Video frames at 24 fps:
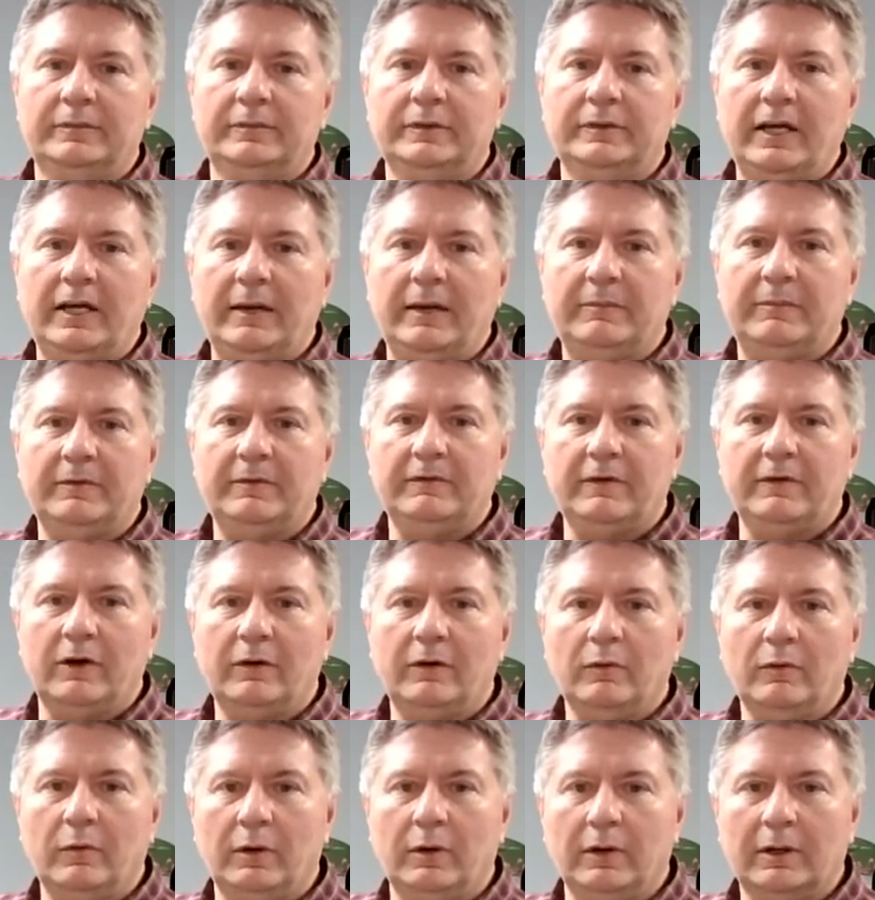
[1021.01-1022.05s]
type of
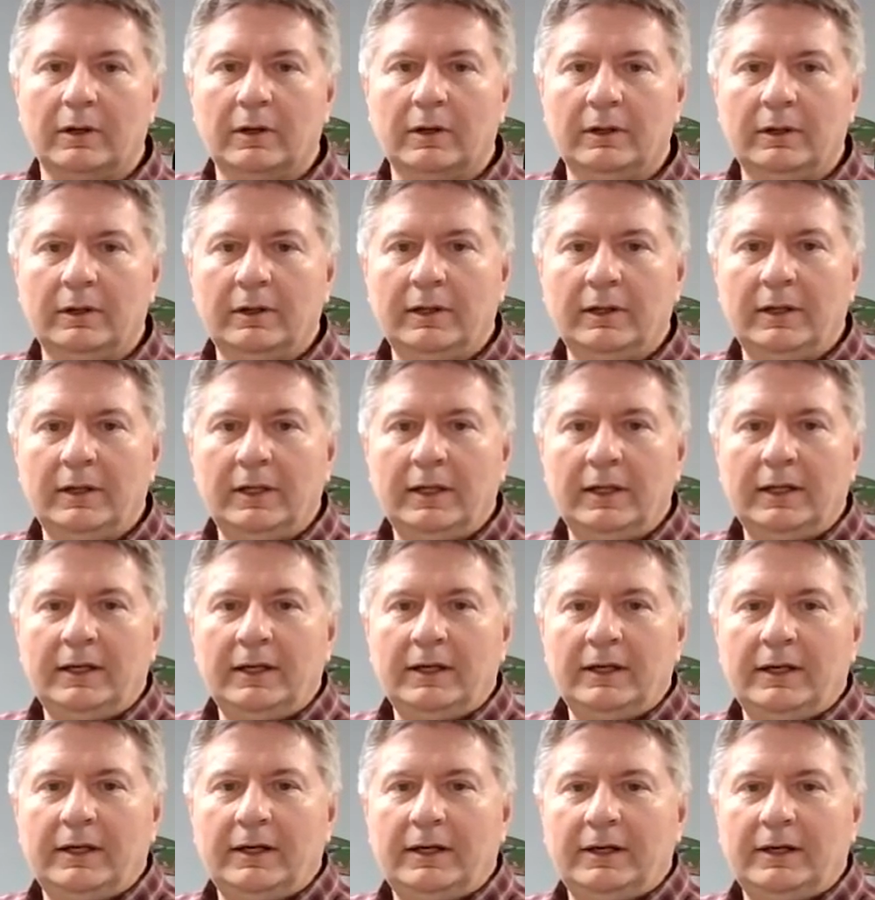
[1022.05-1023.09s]
artwork.
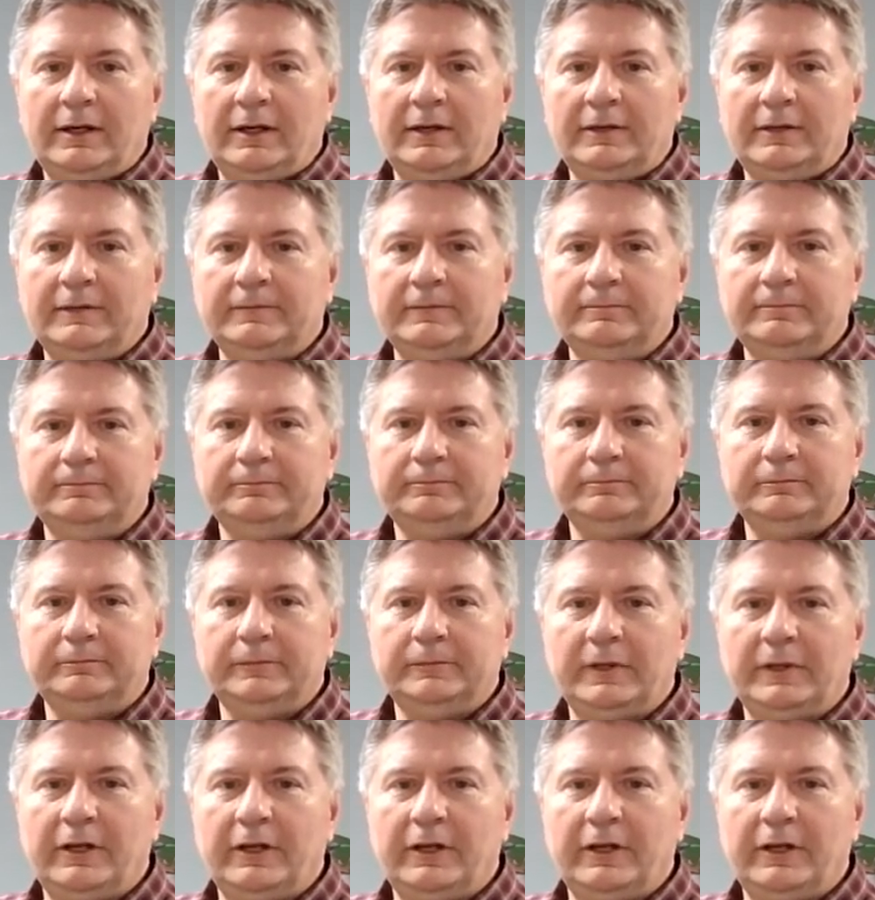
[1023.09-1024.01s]
But